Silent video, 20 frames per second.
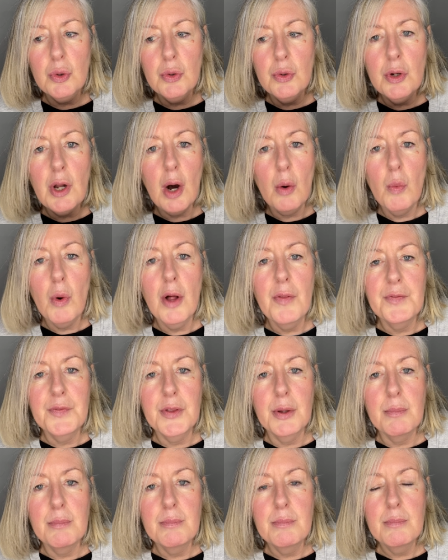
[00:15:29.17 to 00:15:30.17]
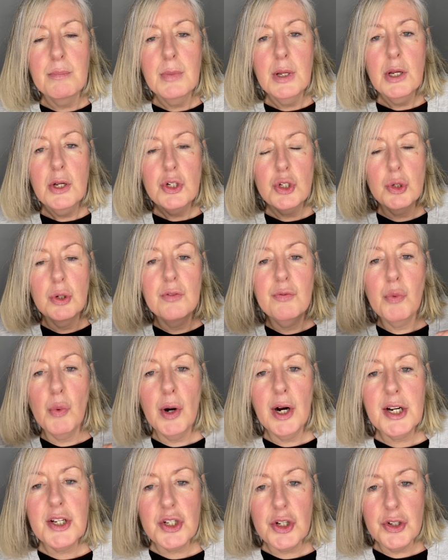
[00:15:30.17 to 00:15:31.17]
not want them, to have
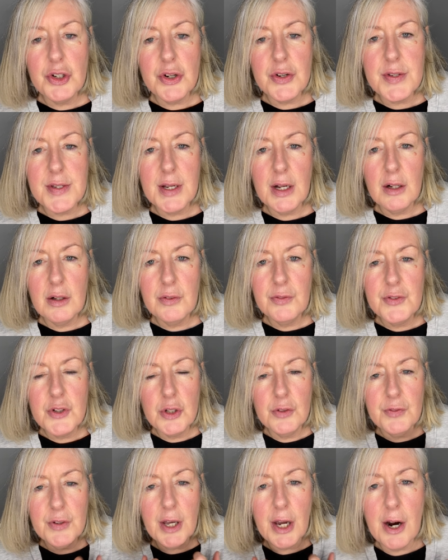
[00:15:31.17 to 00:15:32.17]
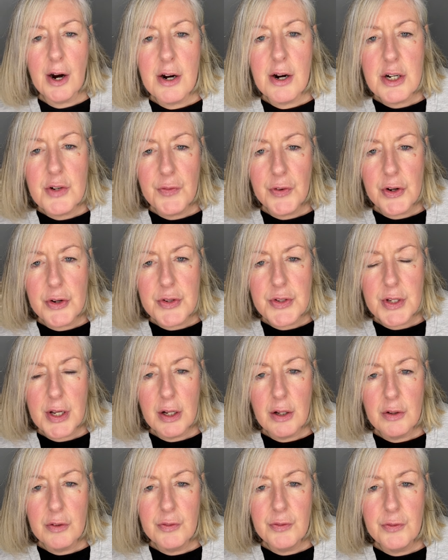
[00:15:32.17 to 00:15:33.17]
worked on yourself, to have cared for
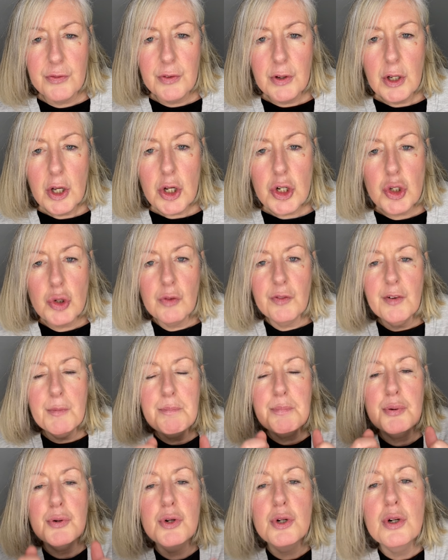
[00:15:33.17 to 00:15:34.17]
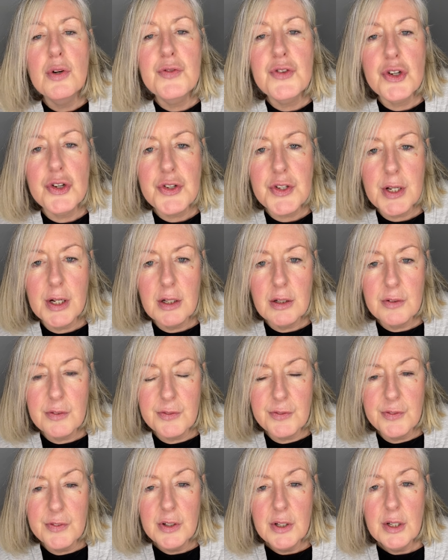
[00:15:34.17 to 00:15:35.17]
yourself, to have improved
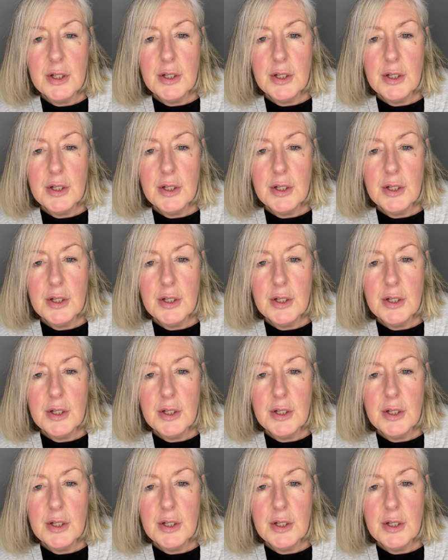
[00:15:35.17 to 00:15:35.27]
yourself.